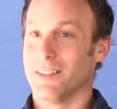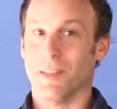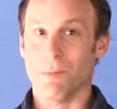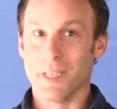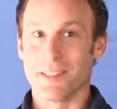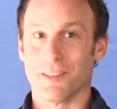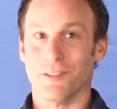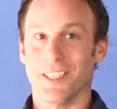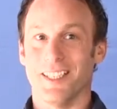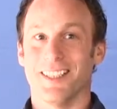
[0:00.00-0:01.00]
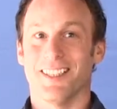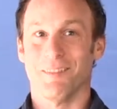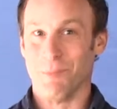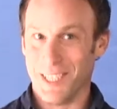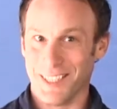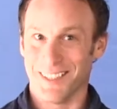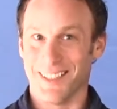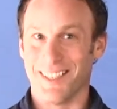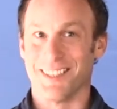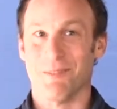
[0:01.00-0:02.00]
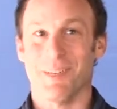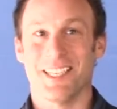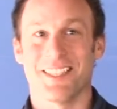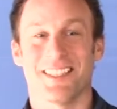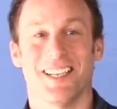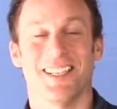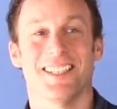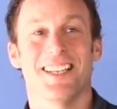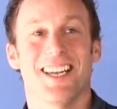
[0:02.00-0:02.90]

The misery, me as the main star.